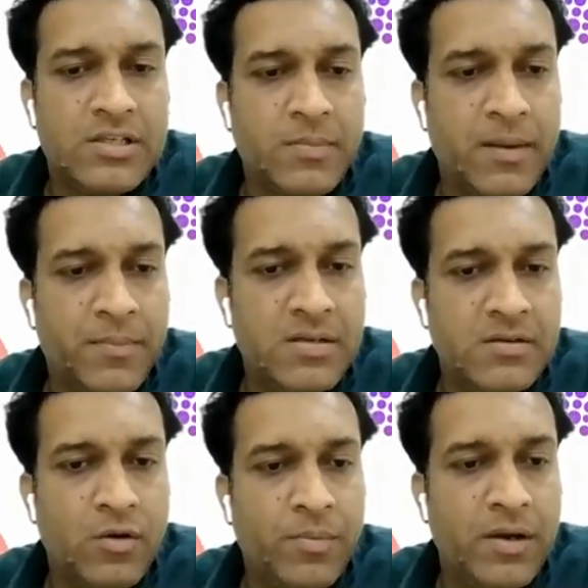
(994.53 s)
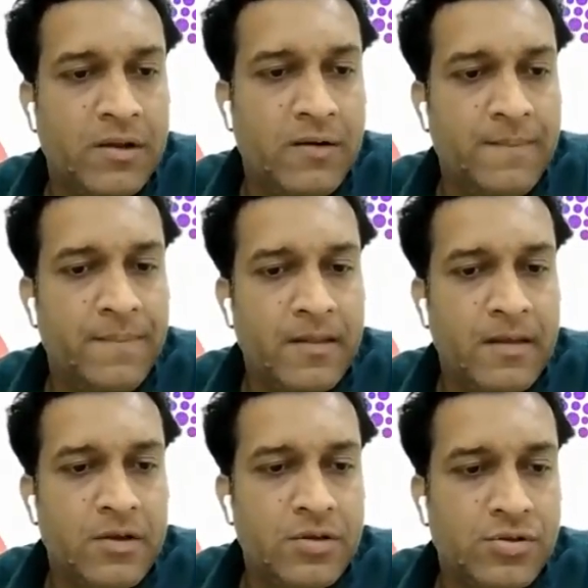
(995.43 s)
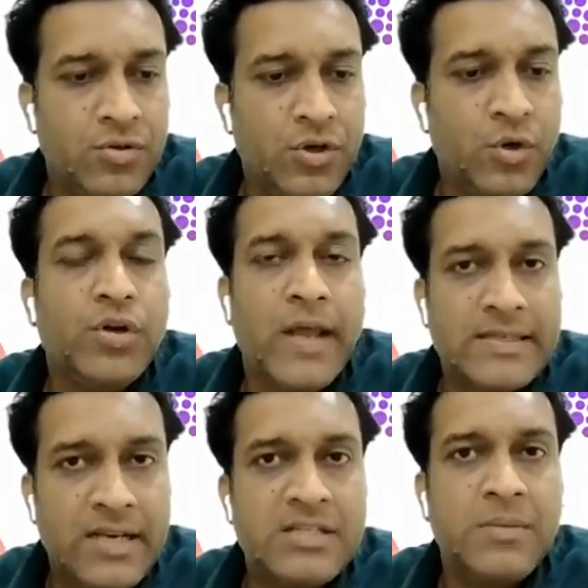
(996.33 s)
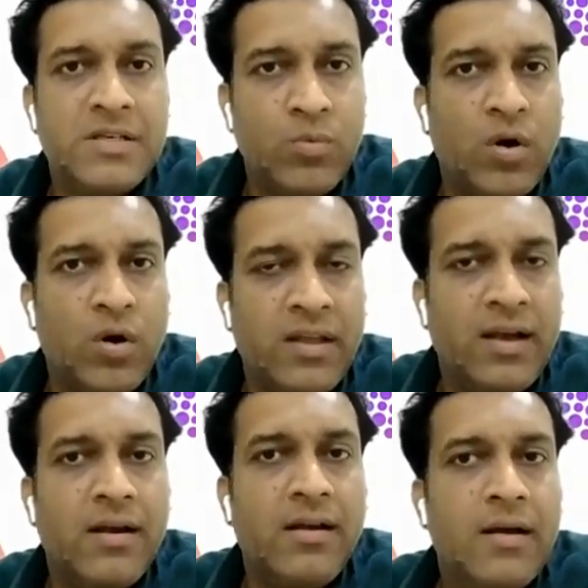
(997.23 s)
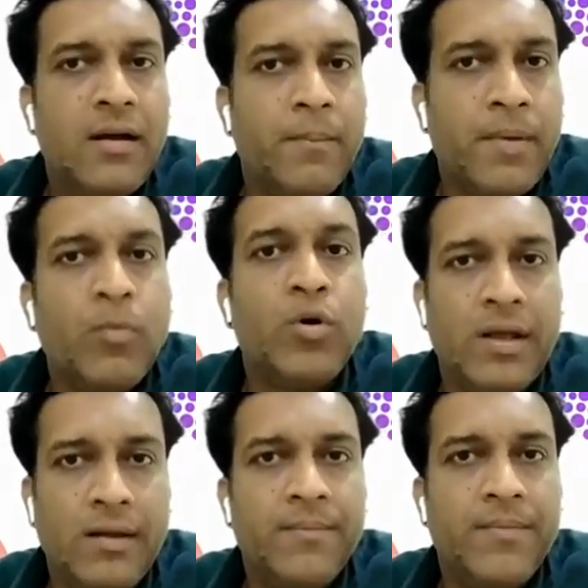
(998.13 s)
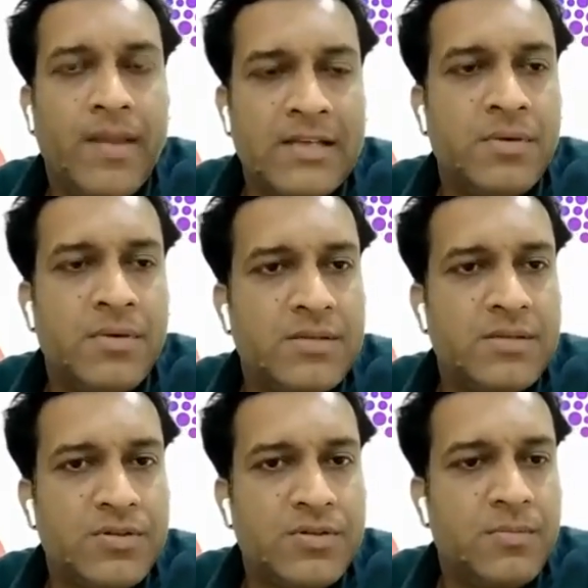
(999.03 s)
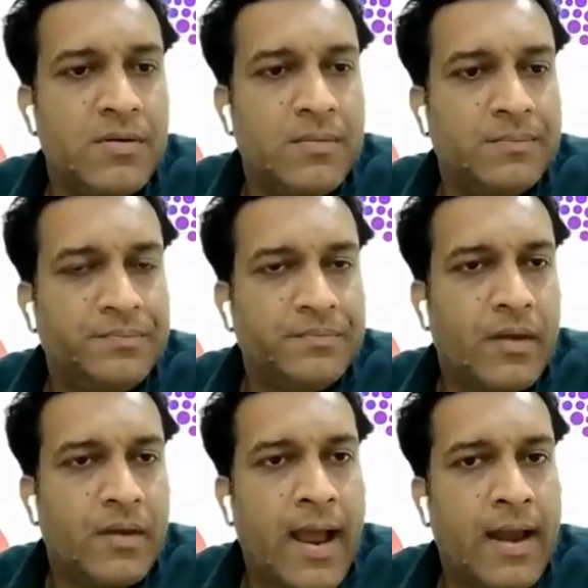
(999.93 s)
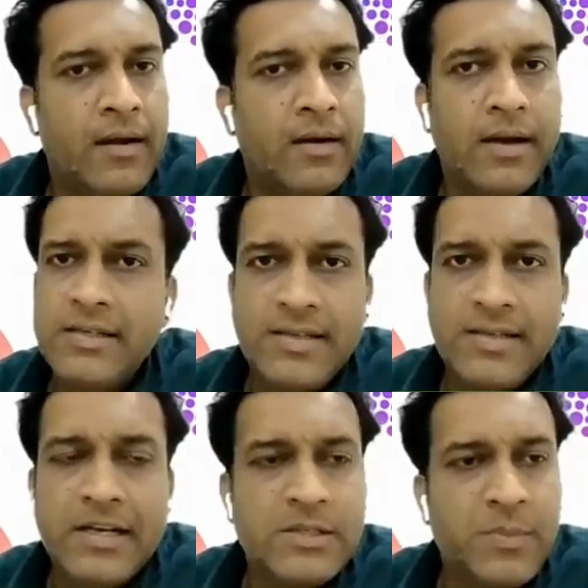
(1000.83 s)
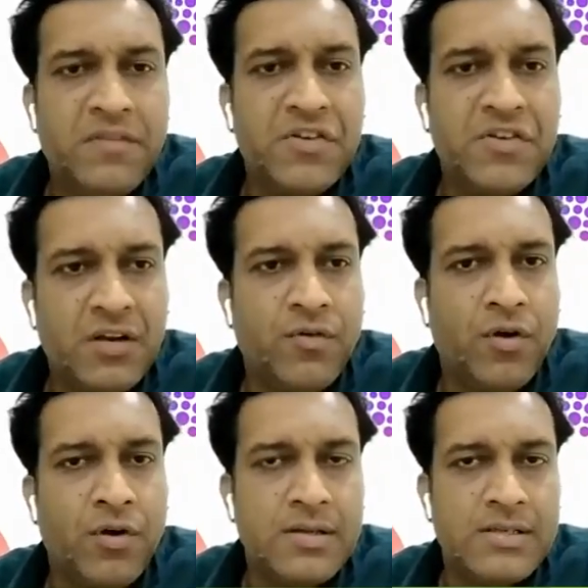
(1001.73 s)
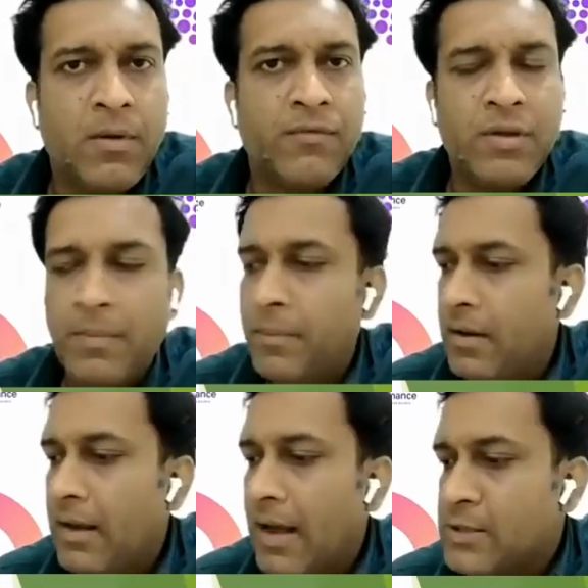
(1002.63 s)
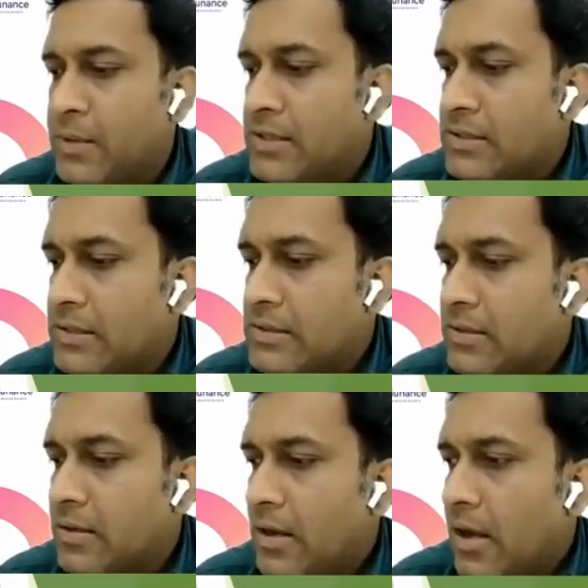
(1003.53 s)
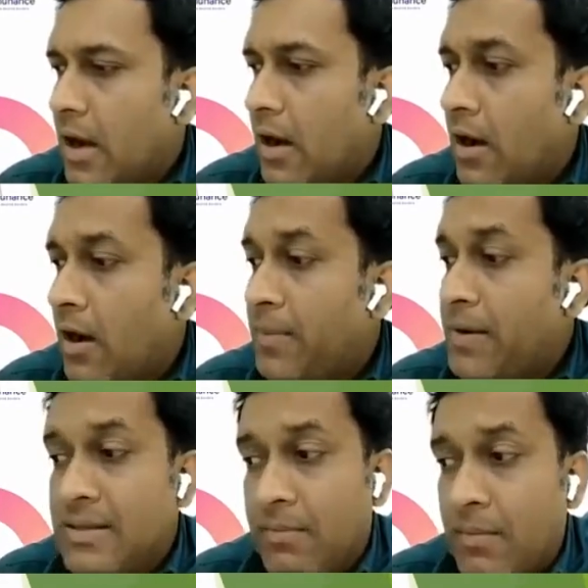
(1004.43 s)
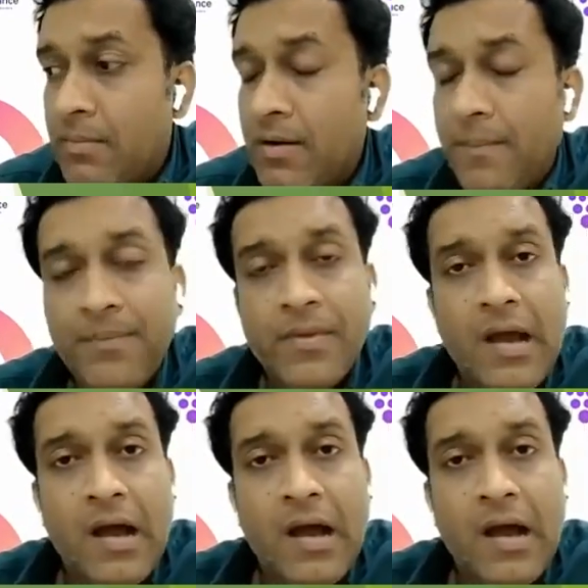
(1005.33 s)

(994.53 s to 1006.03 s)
just my personal opinion. So new tax regime is what they are promoting as much as possible. And it is, yeah, it is beneficial for some of the people as we discussed. Please remember,